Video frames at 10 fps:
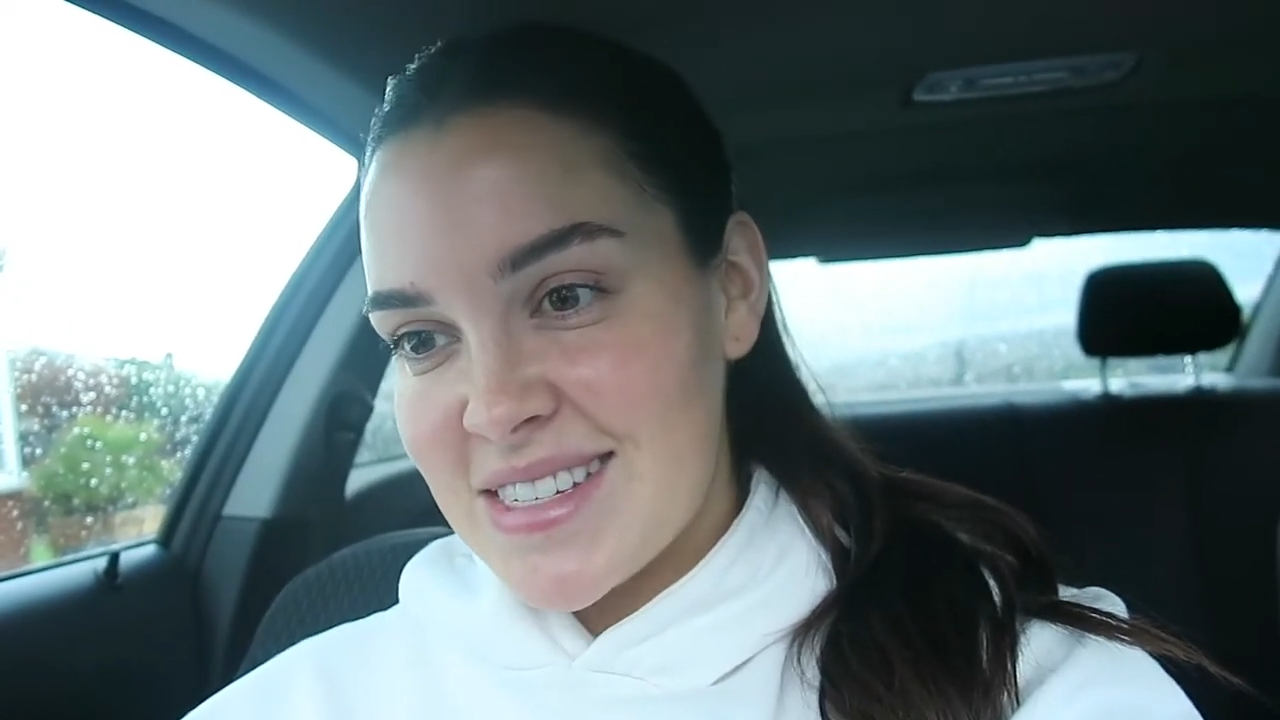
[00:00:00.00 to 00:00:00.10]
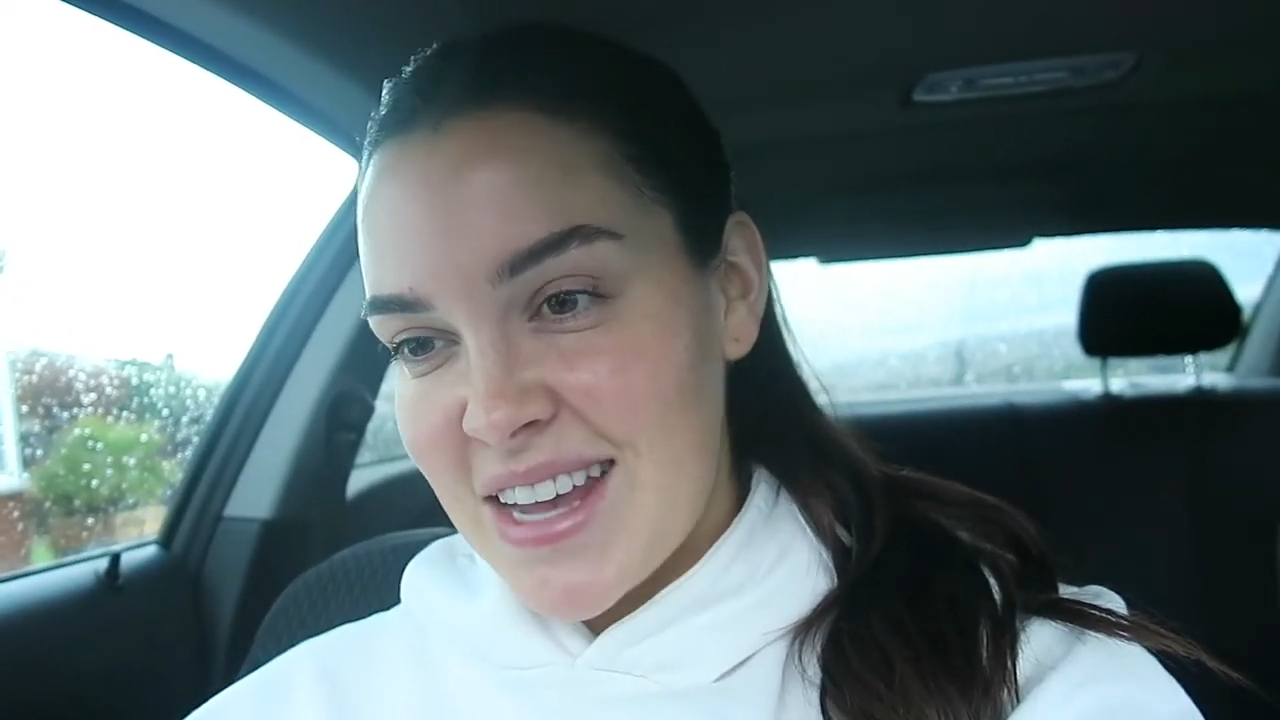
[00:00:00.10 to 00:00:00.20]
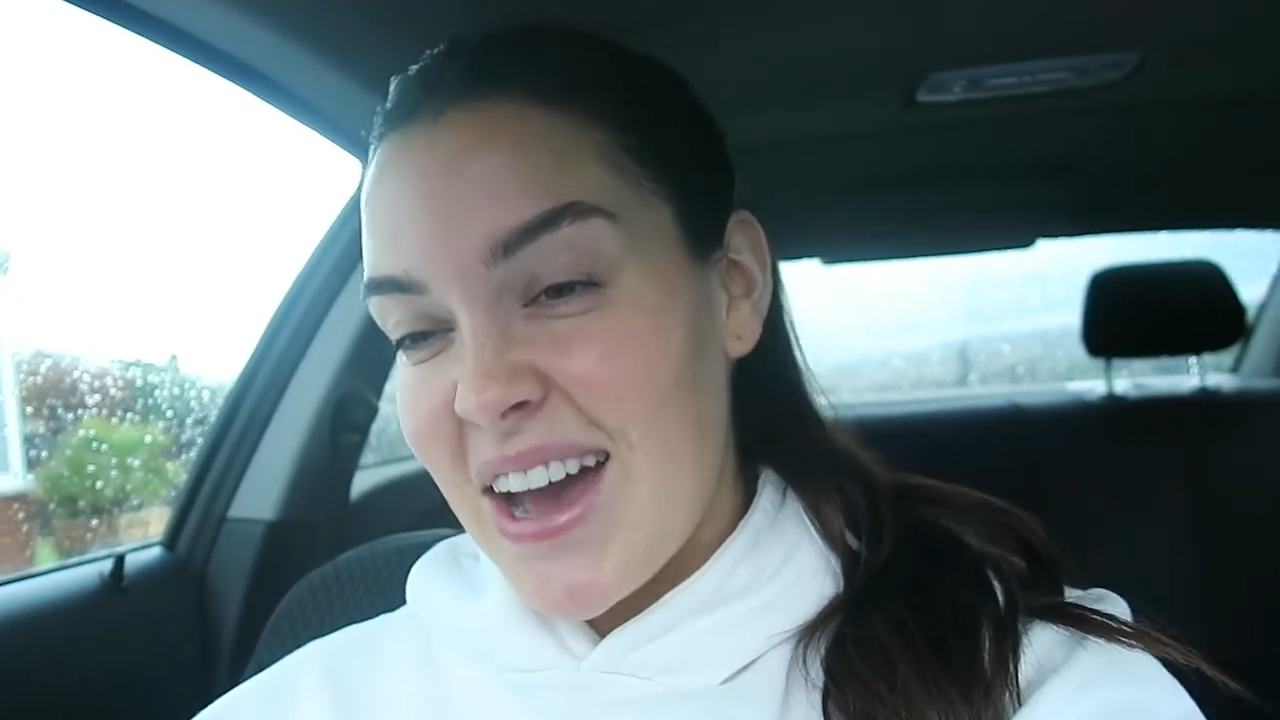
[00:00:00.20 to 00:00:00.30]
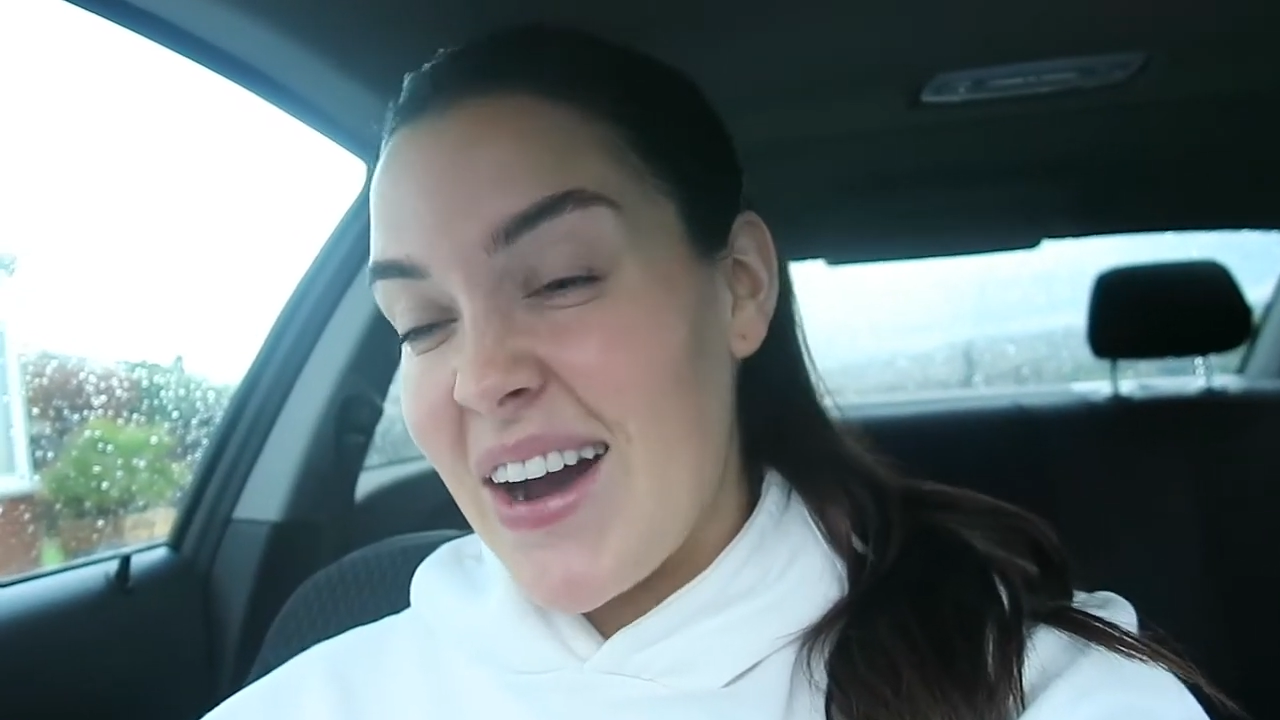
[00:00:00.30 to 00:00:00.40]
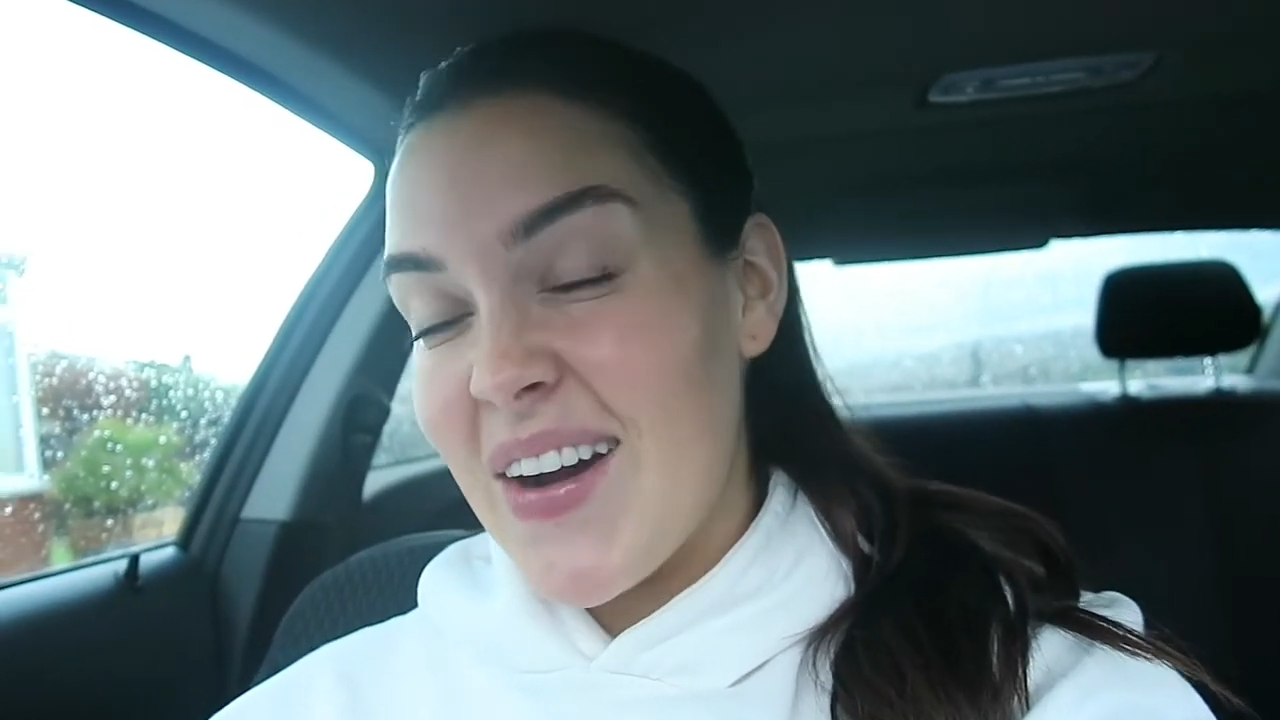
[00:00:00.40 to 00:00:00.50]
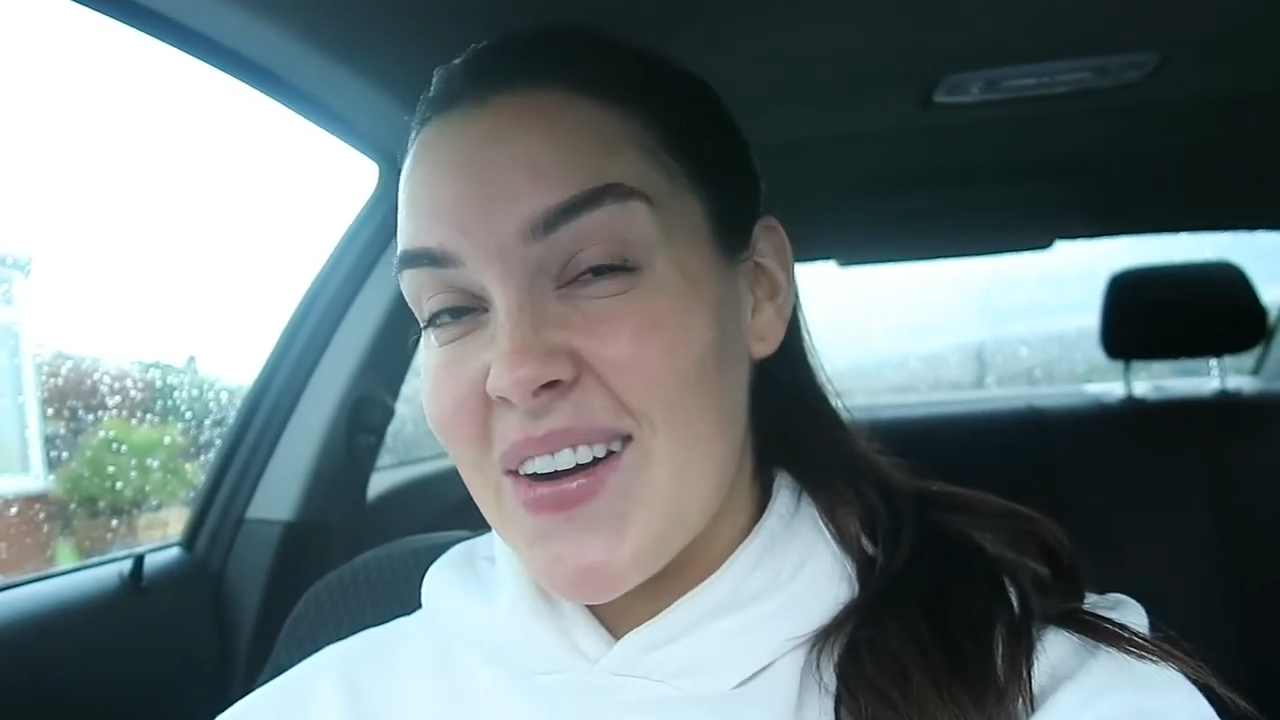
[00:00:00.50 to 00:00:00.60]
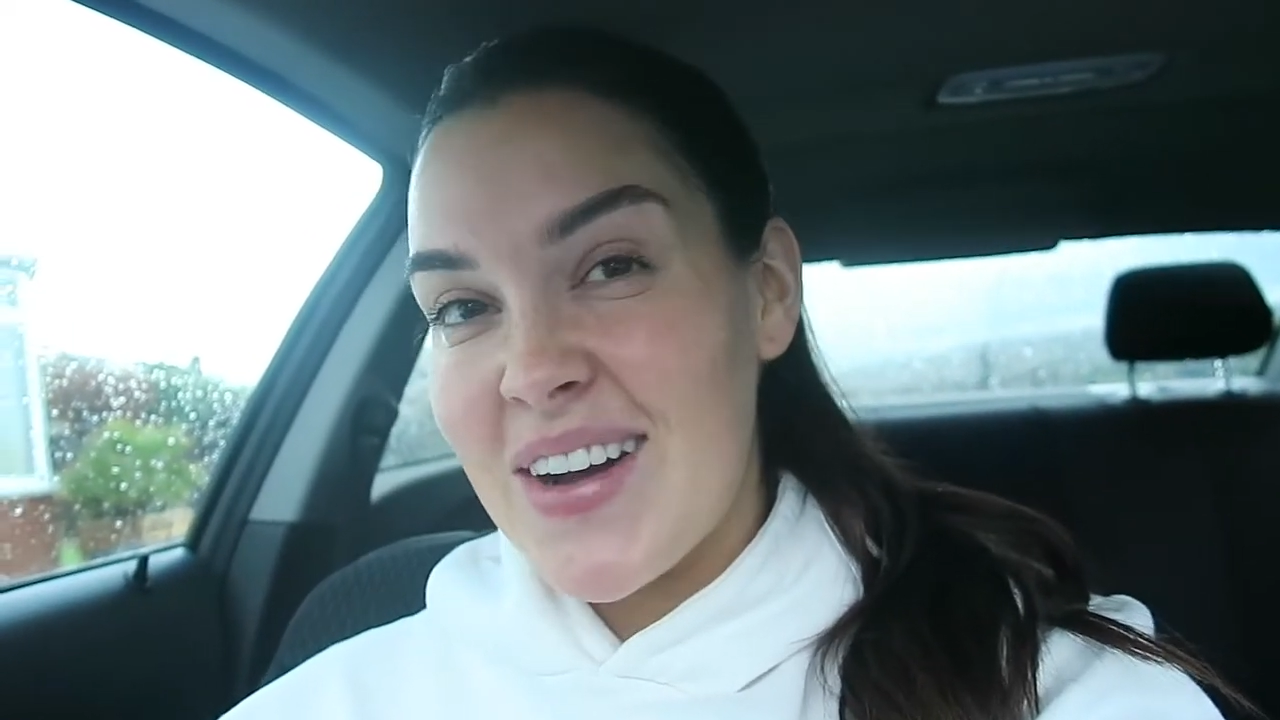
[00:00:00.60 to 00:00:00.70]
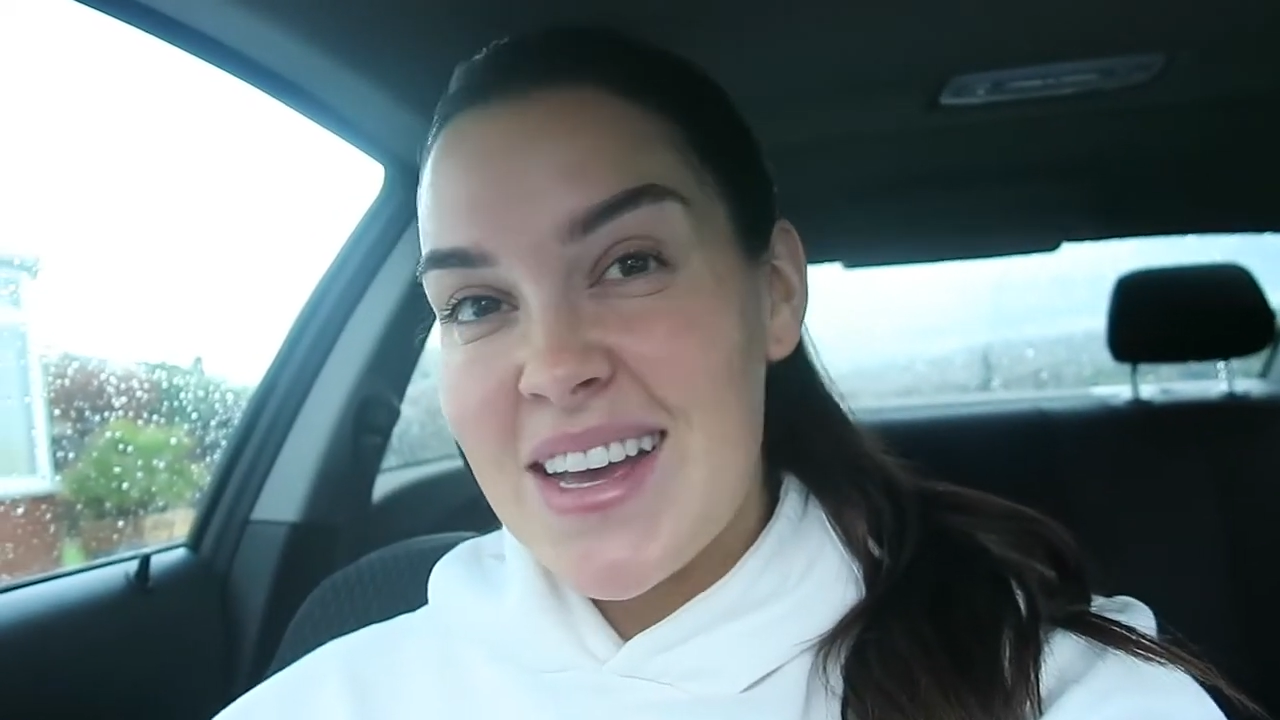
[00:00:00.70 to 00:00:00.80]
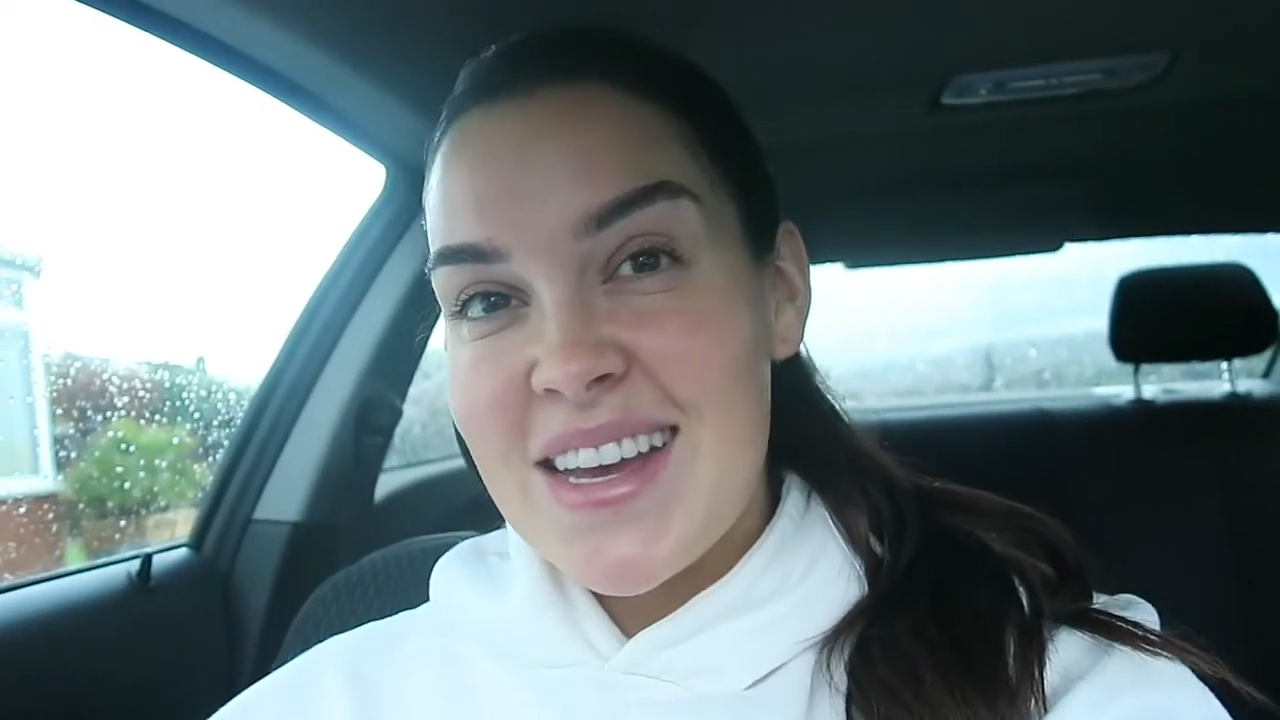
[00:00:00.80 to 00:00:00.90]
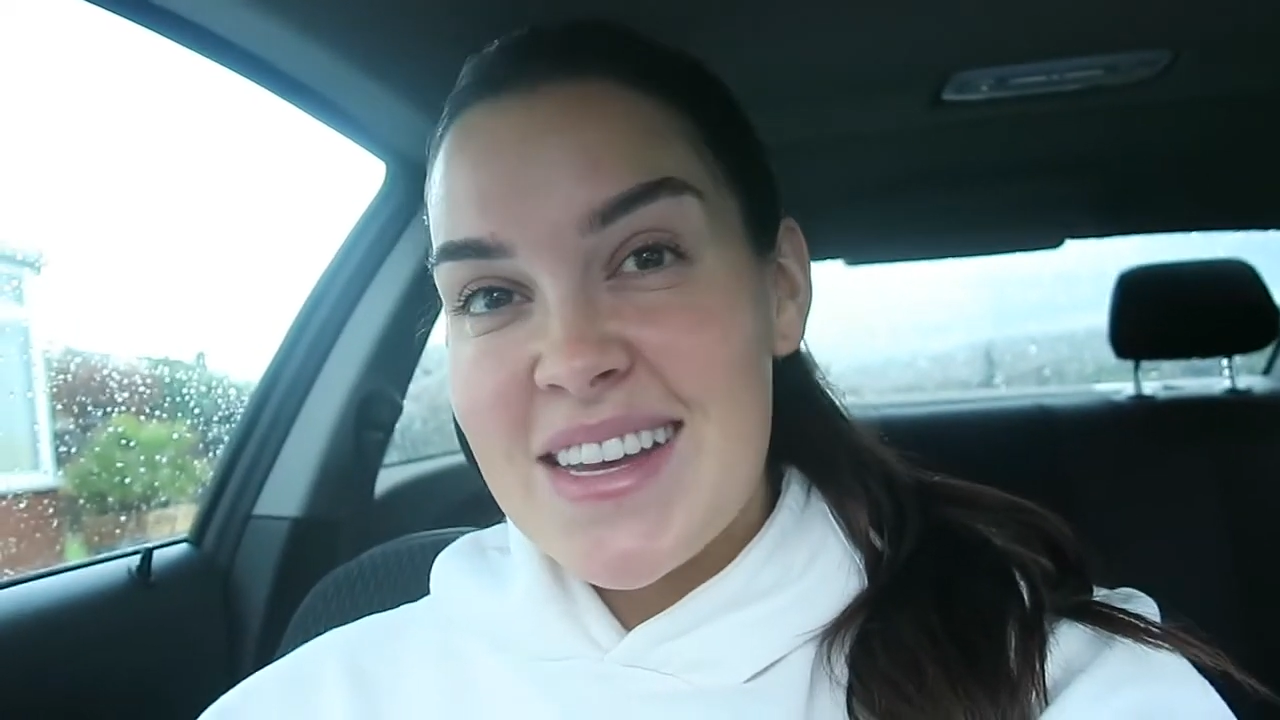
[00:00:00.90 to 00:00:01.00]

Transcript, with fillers: So